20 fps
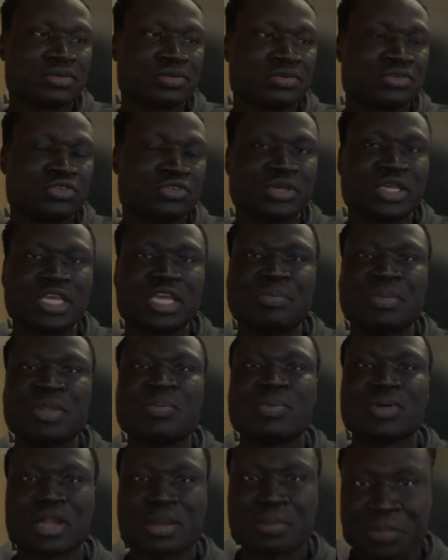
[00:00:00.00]
give
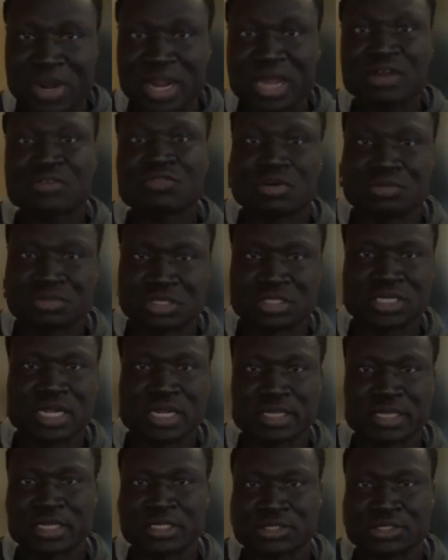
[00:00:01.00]
people a platform to
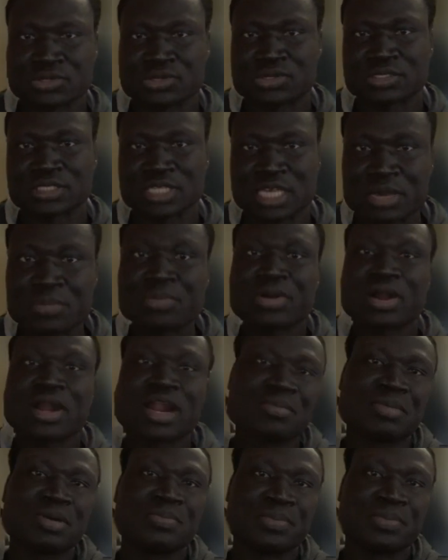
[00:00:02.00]
tell their stories. Everyone
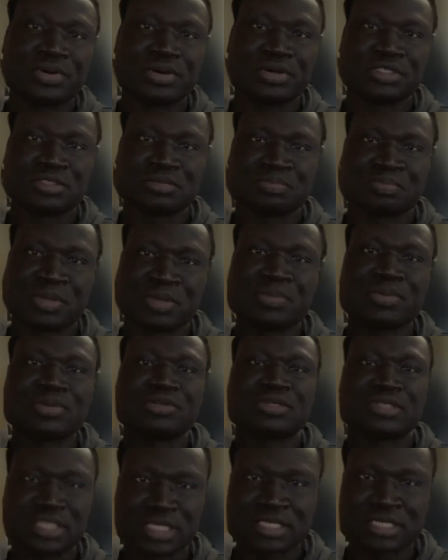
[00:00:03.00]
have a voice. People
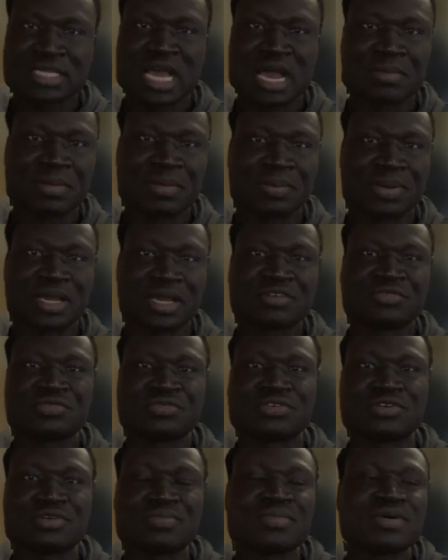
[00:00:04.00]
don't just have a
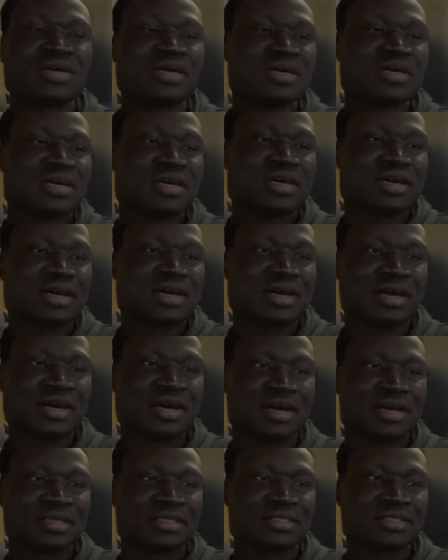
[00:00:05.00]
platform.
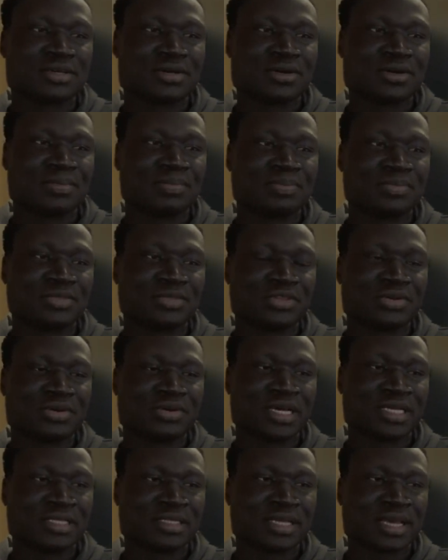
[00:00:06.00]
So, you
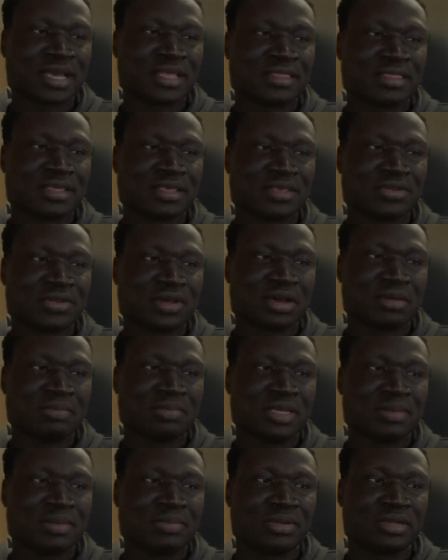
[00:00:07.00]
know, I think, you know, I'll
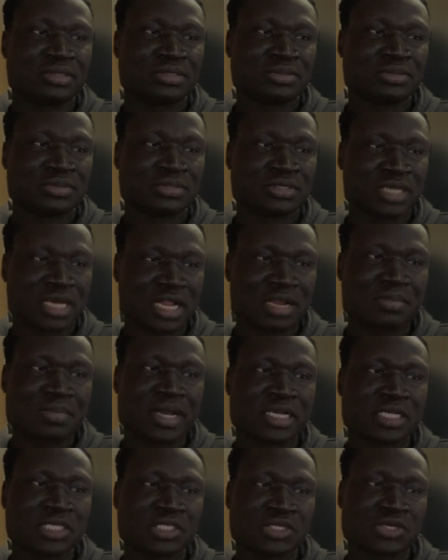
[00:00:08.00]
be able to tell
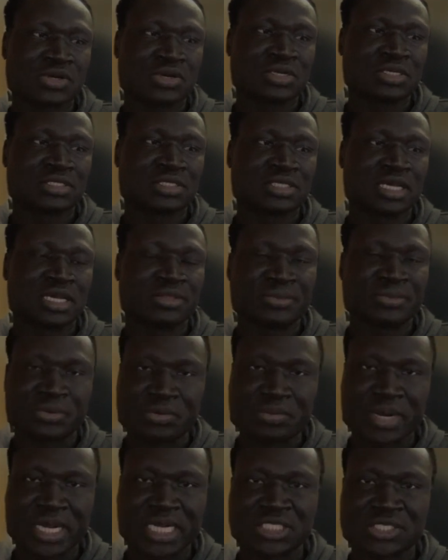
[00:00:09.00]
my stories, and
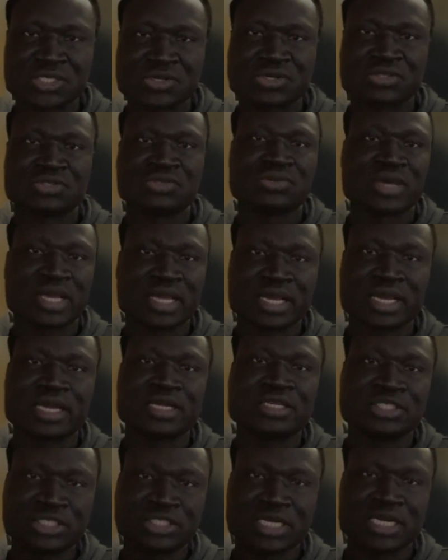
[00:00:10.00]
through my stories, you know, I
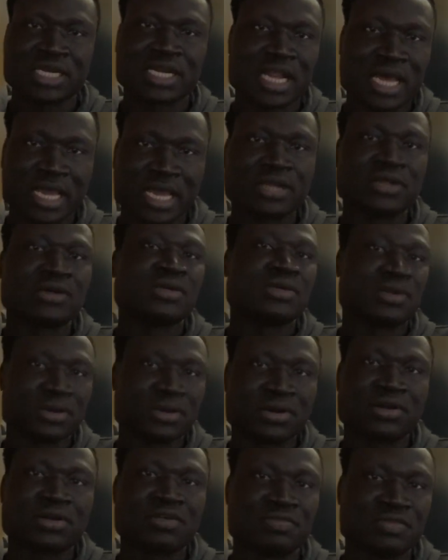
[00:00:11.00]
can shed light on
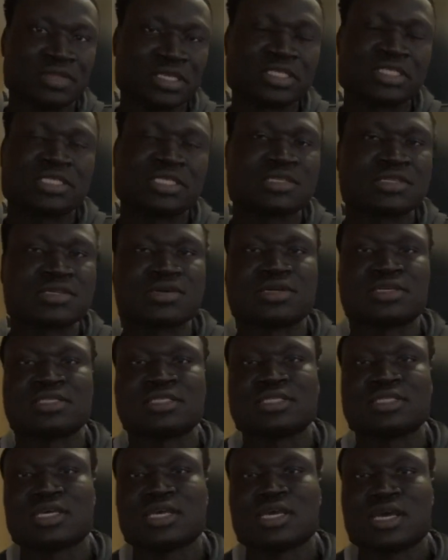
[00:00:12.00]
all of these
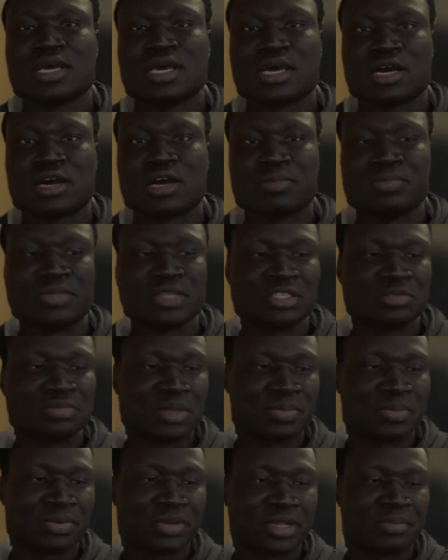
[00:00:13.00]
stories of these
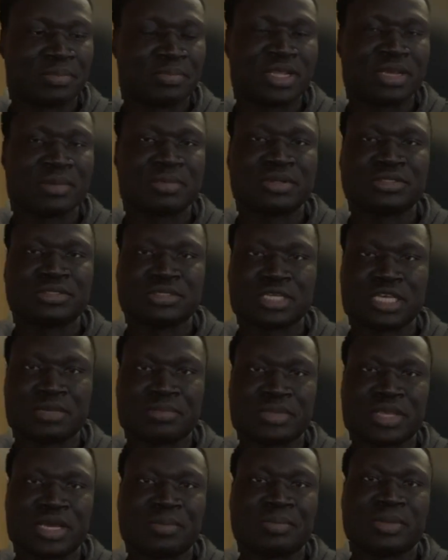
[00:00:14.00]
people and be able to
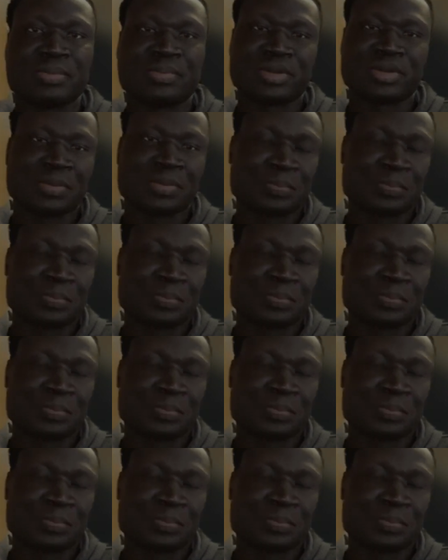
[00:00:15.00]
give young people a